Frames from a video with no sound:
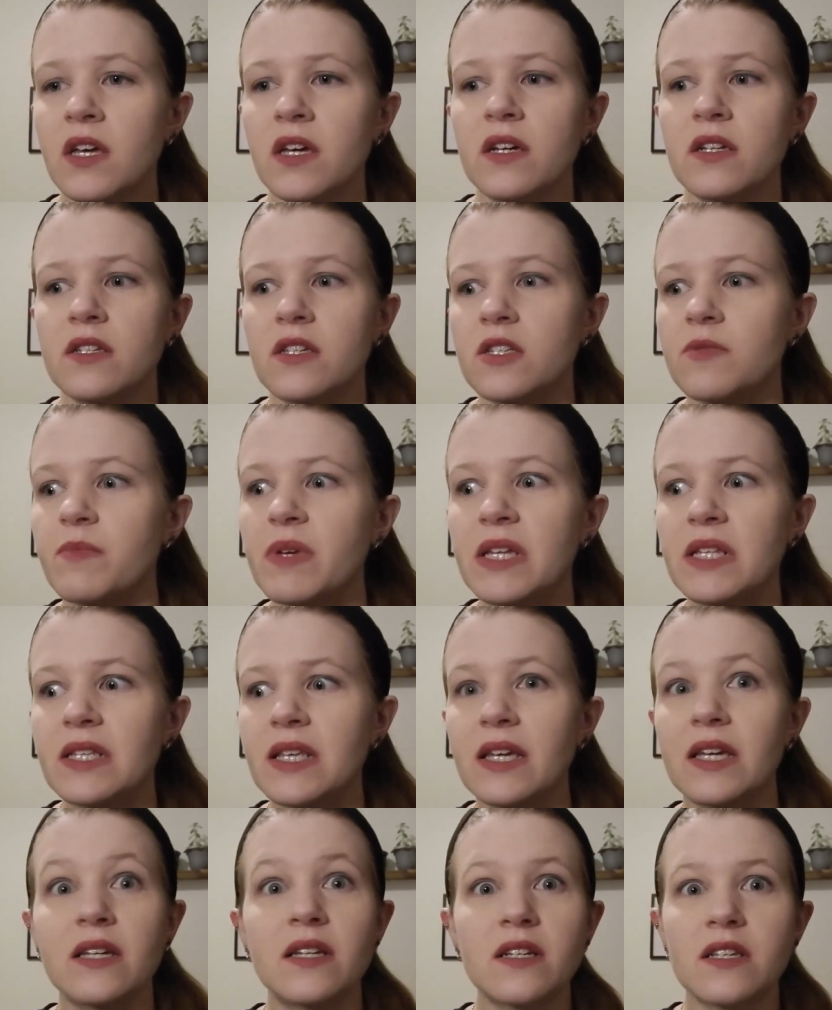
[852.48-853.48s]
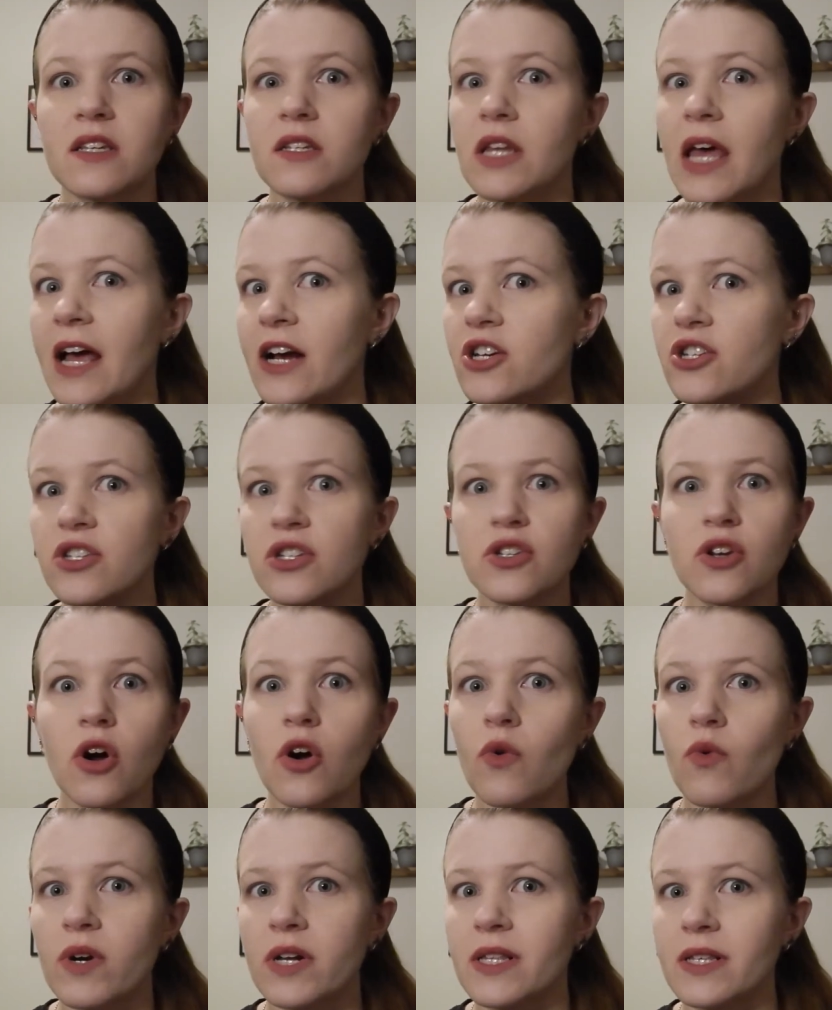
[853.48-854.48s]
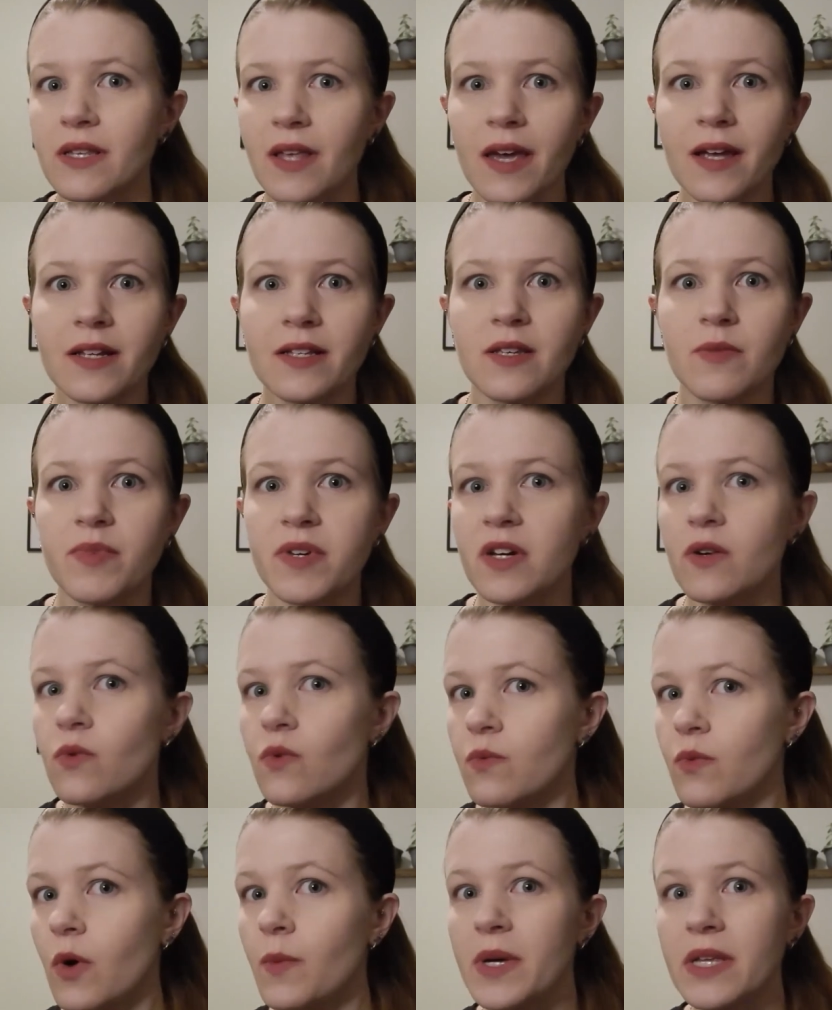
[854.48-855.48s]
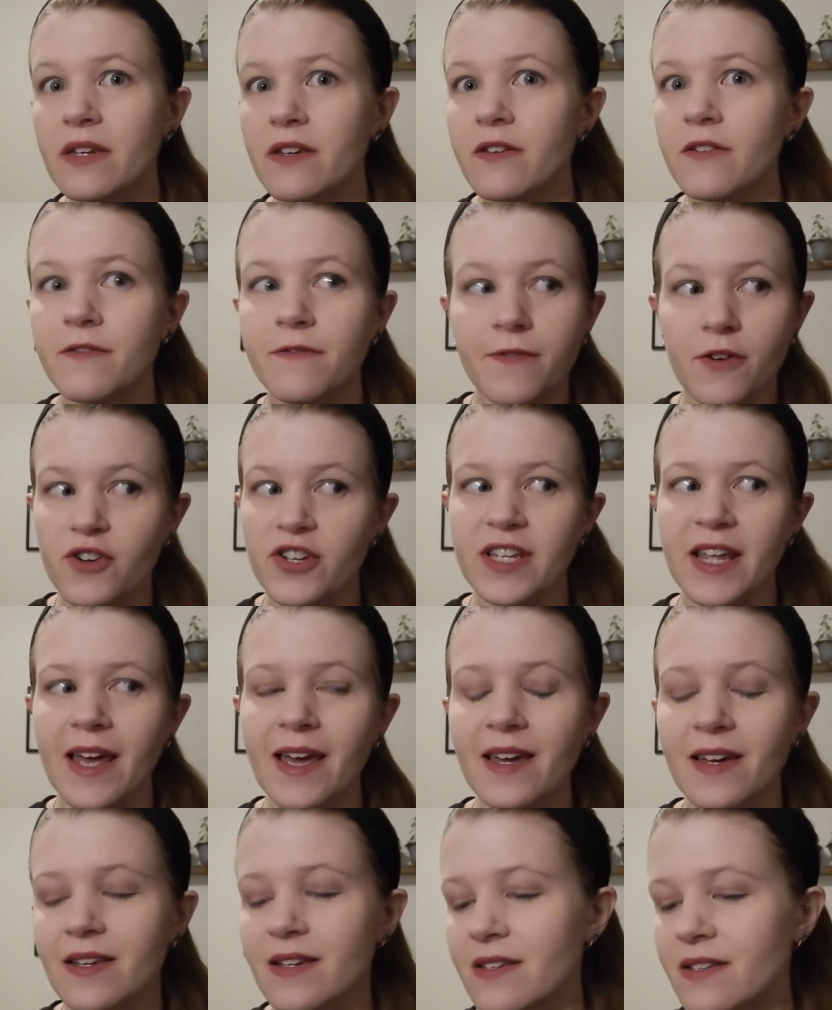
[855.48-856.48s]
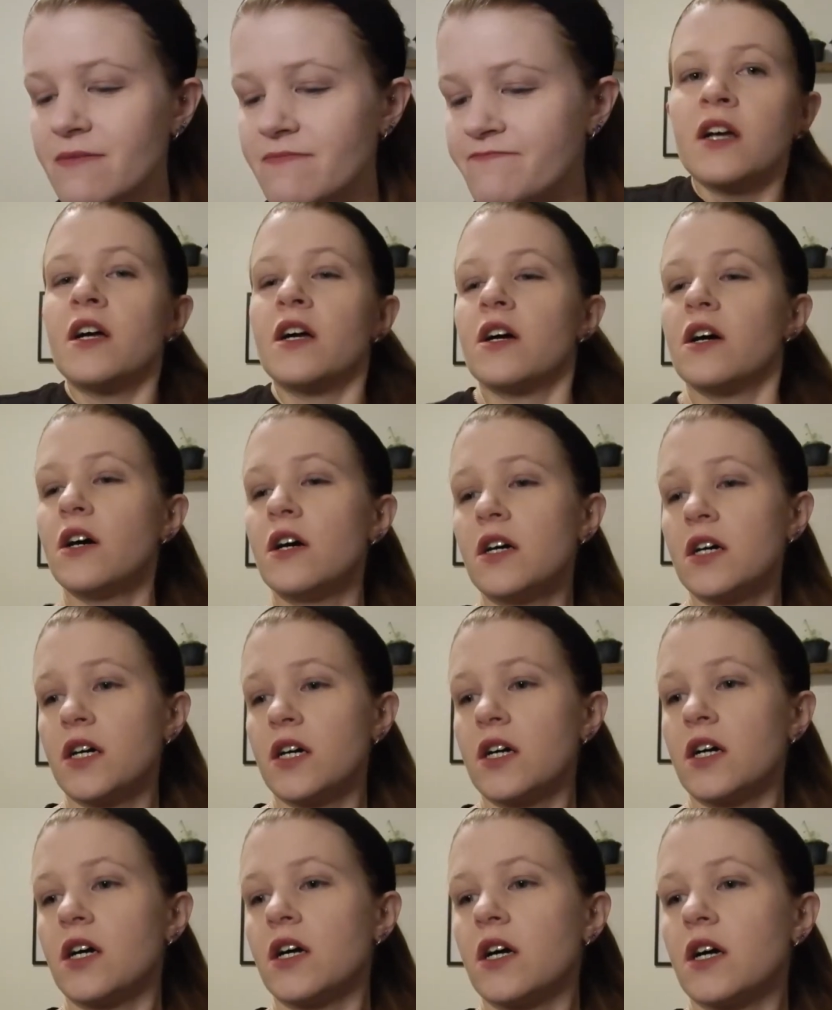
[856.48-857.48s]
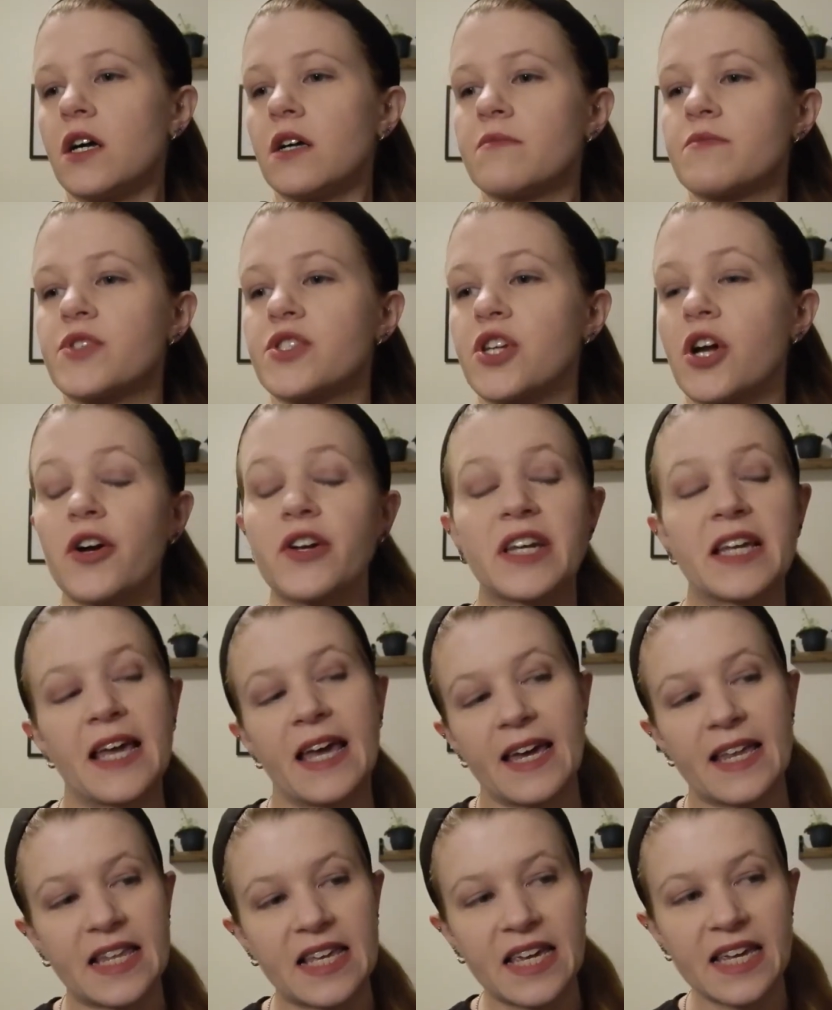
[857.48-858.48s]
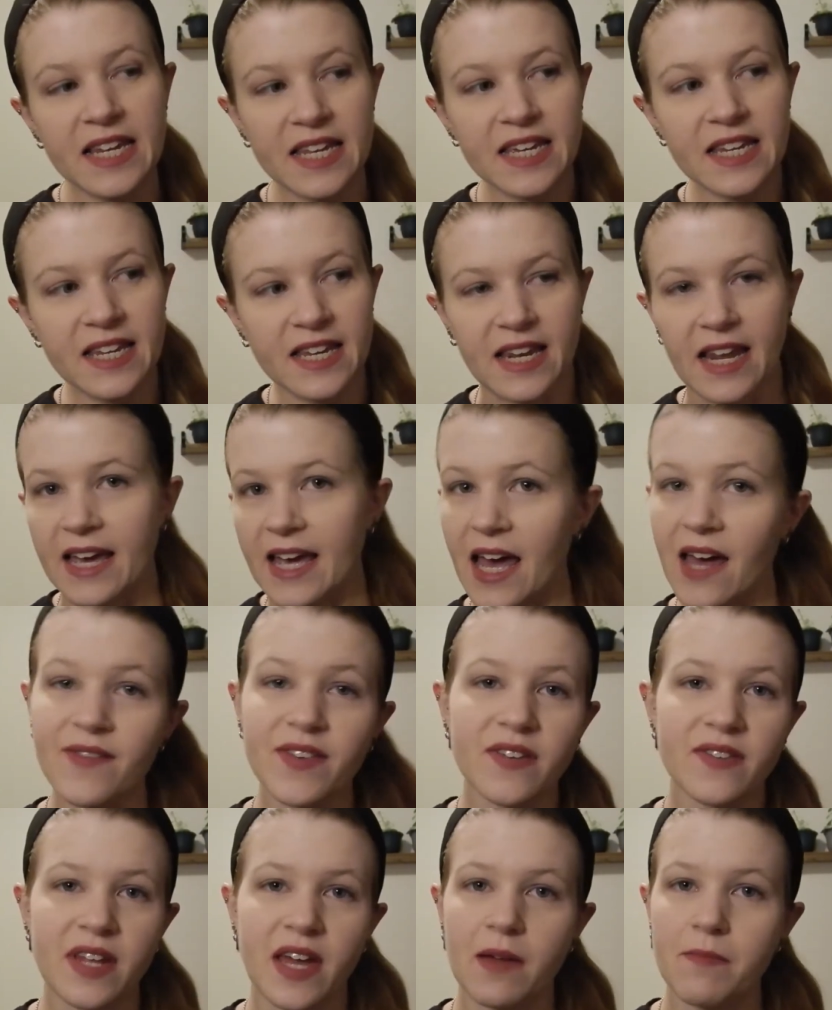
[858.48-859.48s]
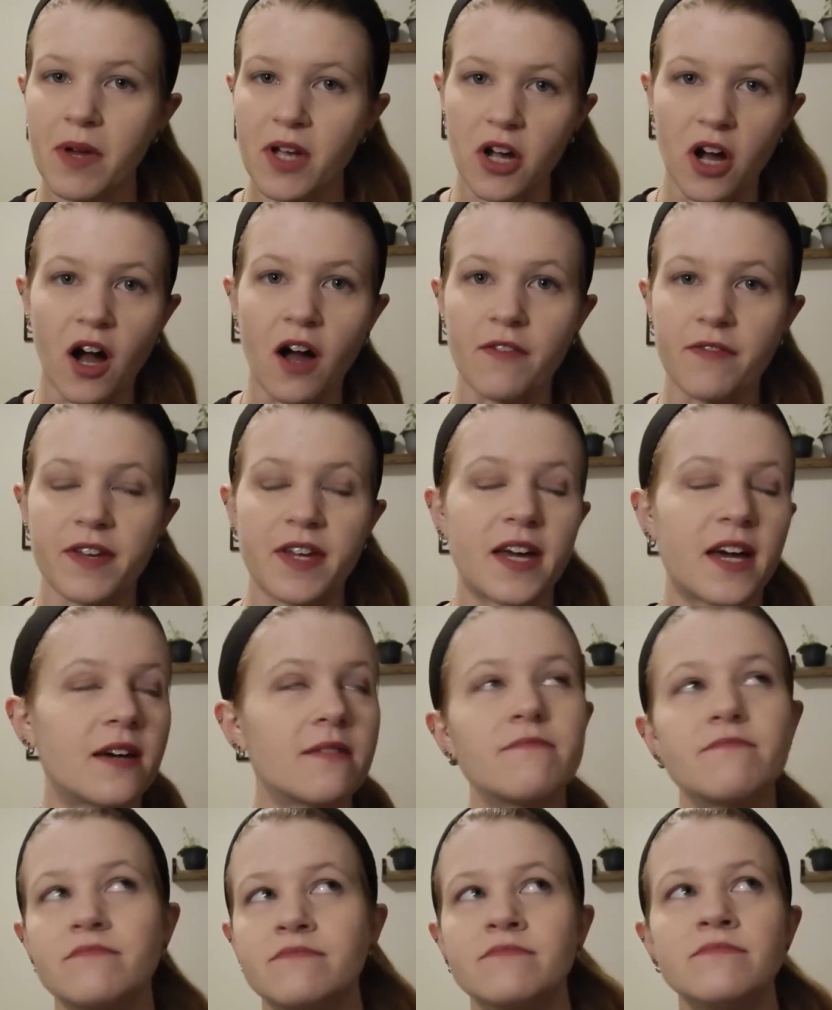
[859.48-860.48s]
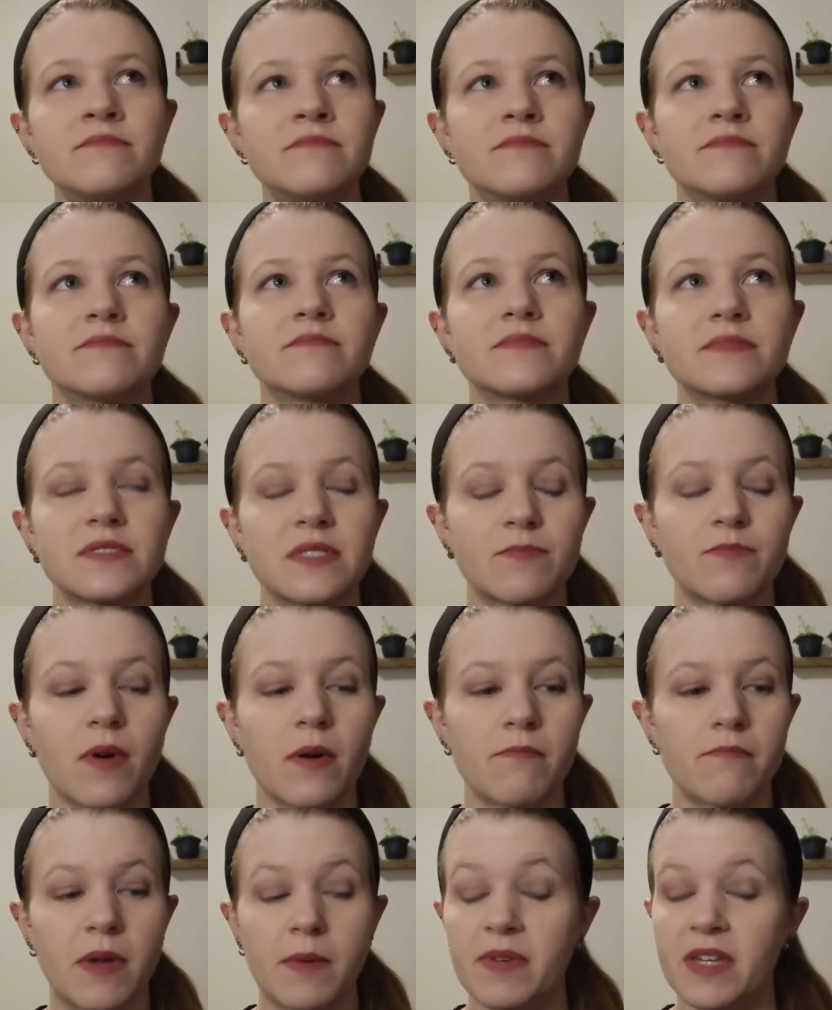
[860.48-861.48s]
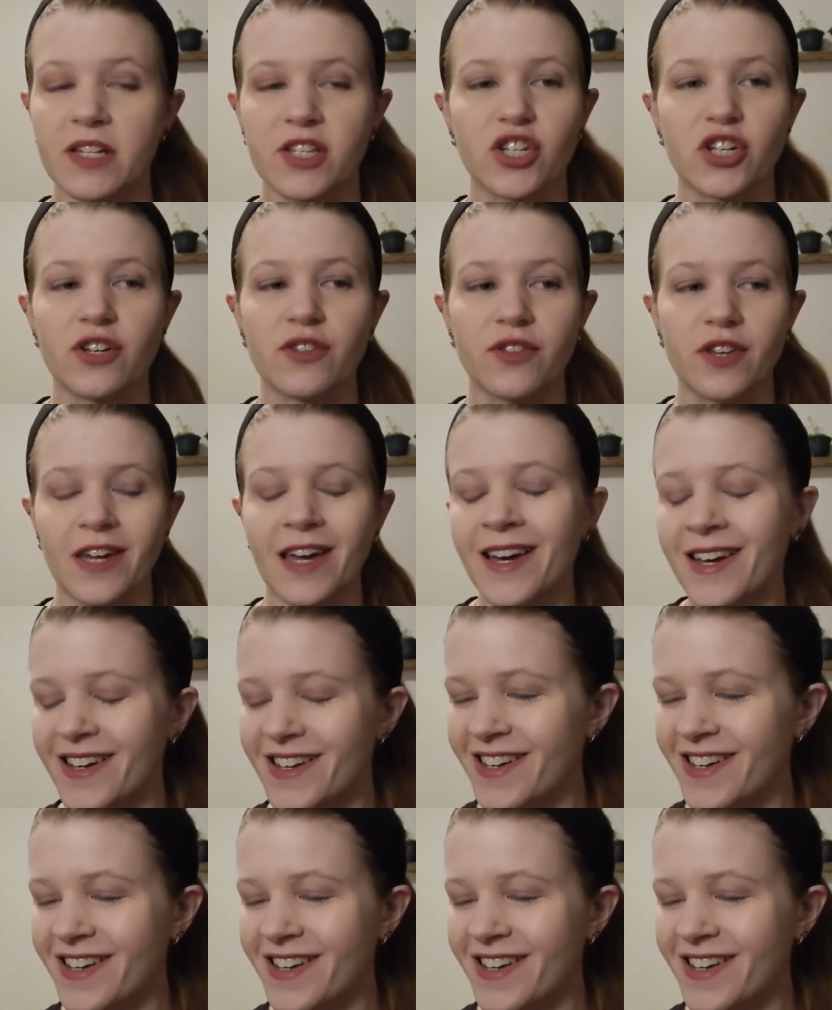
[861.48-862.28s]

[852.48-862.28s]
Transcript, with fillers: It just means that he doesn't actually know what it's like to be a woman firsthand. I'm starting to get heated, and I haven't even had my coffee yet. Maybe that's a good thing.